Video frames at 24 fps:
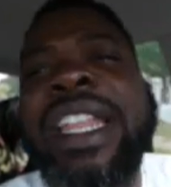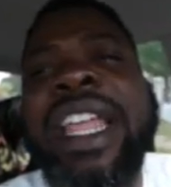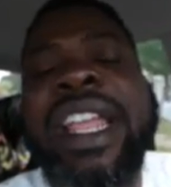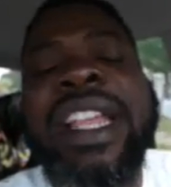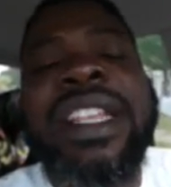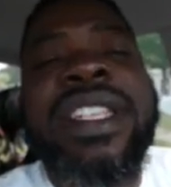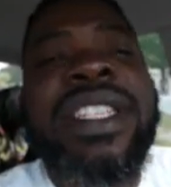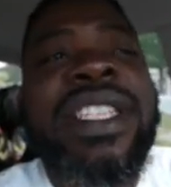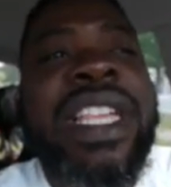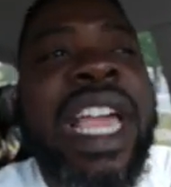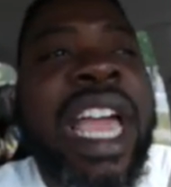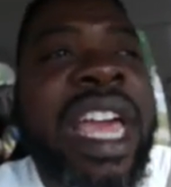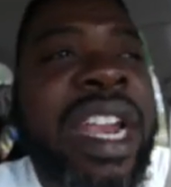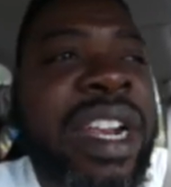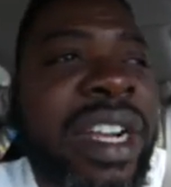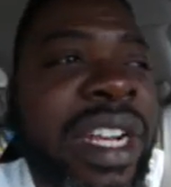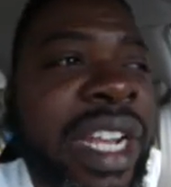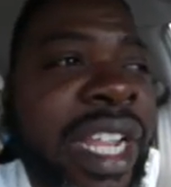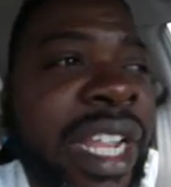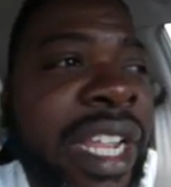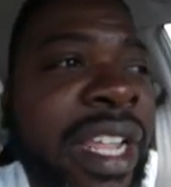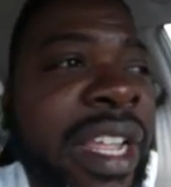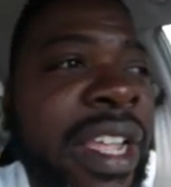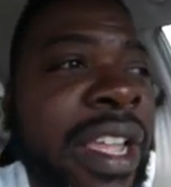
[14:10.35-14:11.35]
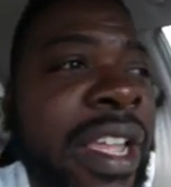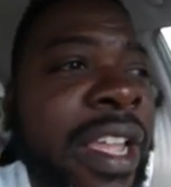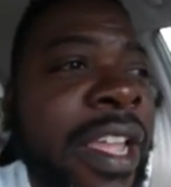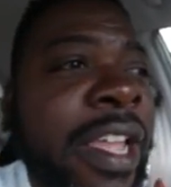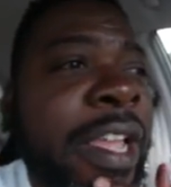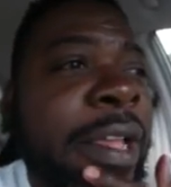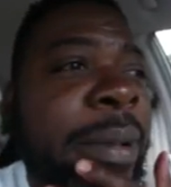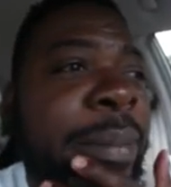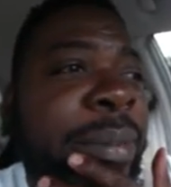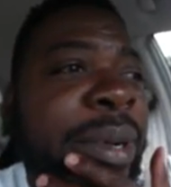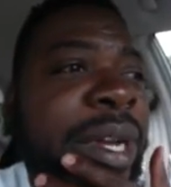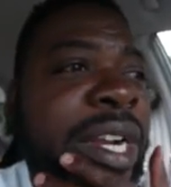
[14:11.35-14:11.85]
Been dreaming this
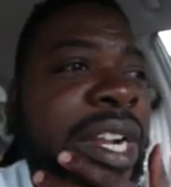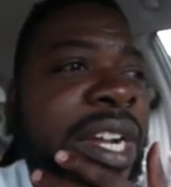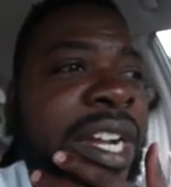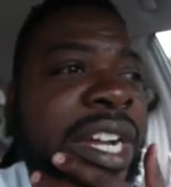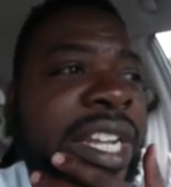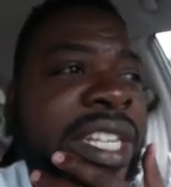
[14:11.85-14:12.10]
forever, can't you